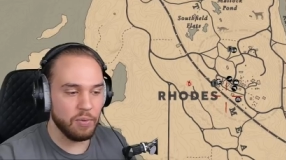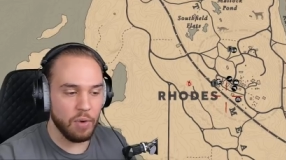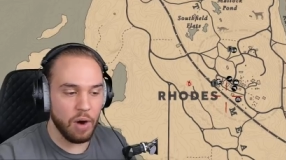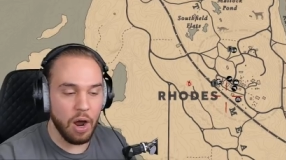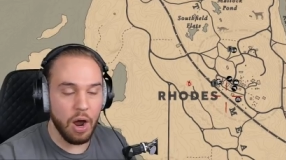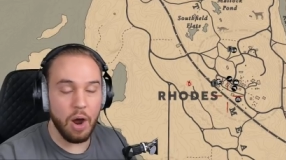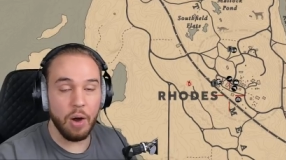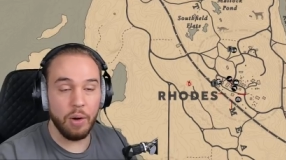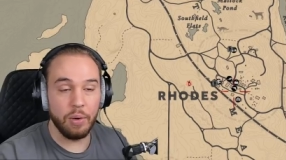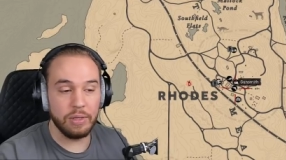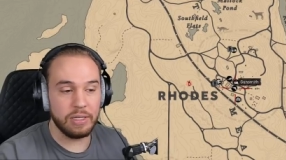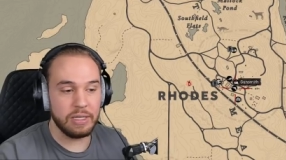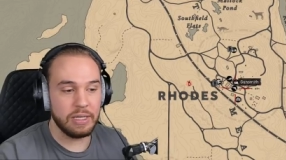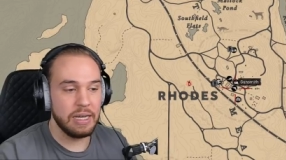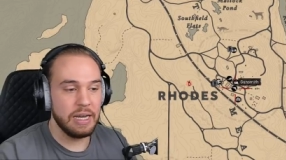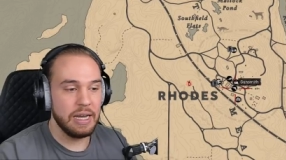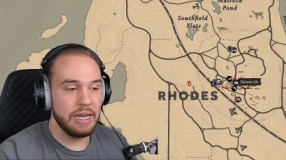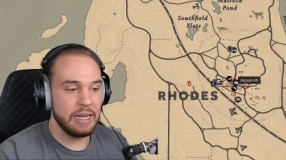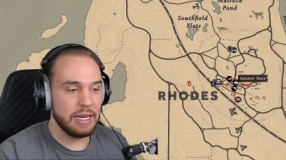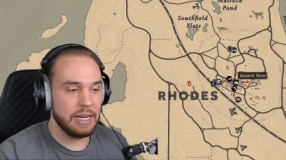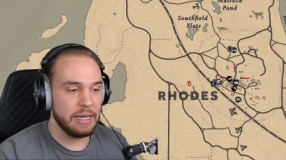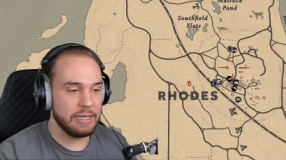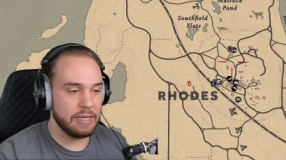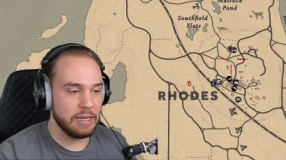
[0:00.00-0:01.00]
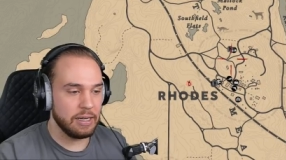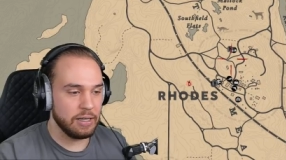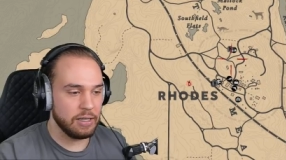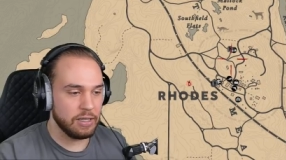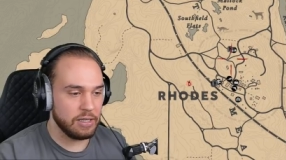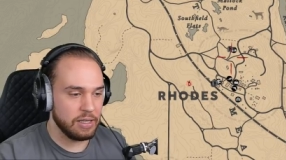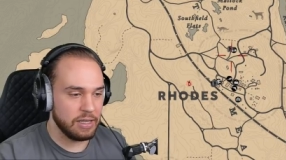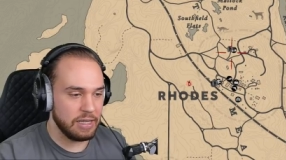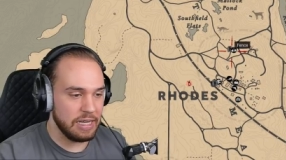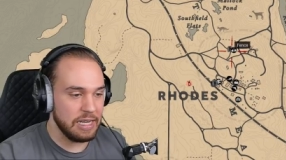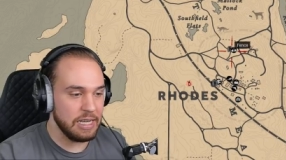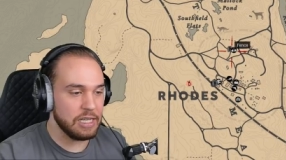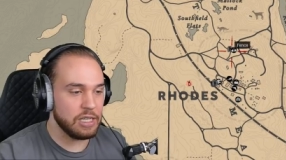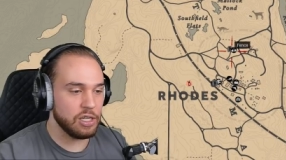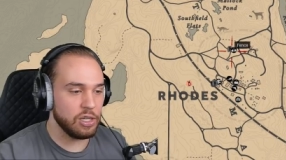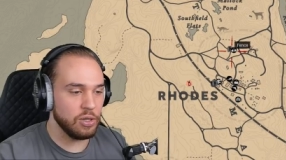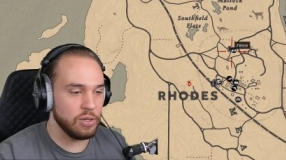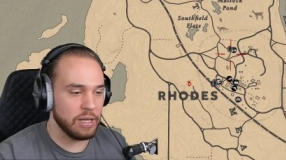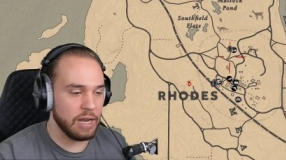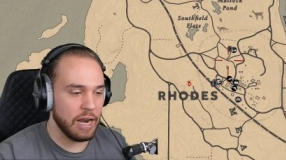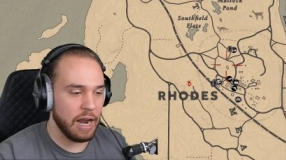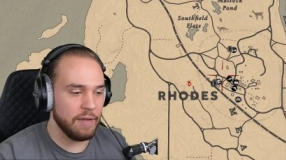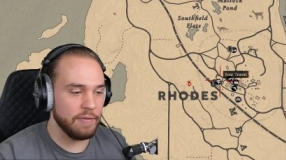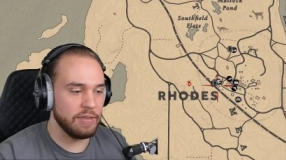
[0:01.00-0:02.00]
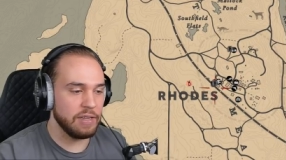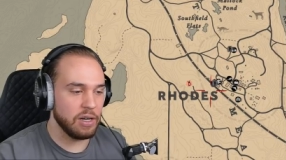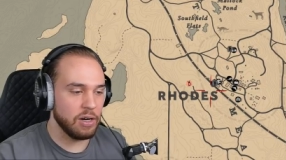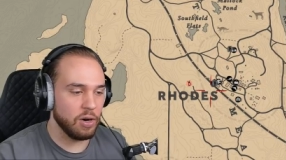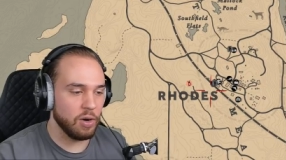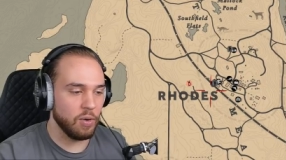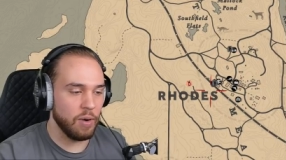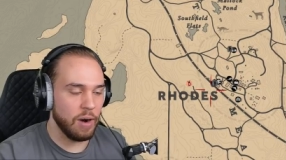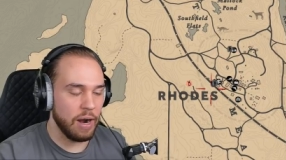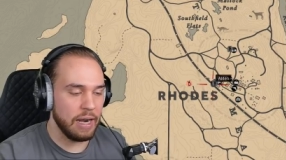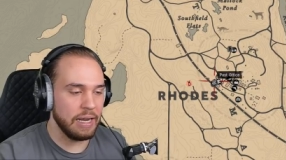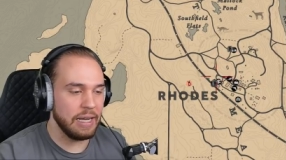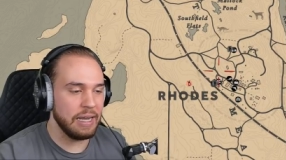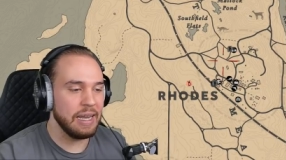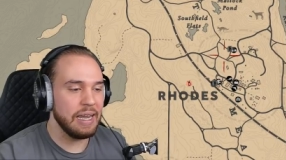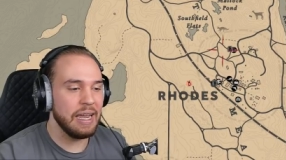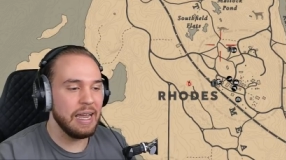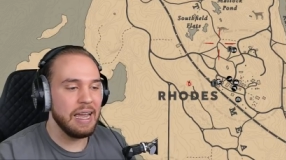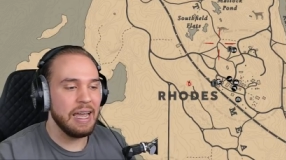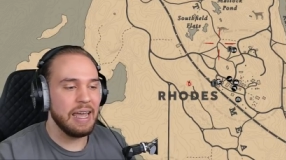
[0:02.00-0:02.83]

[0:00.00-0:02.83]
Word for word: Rhodes because there's these two that I've done already.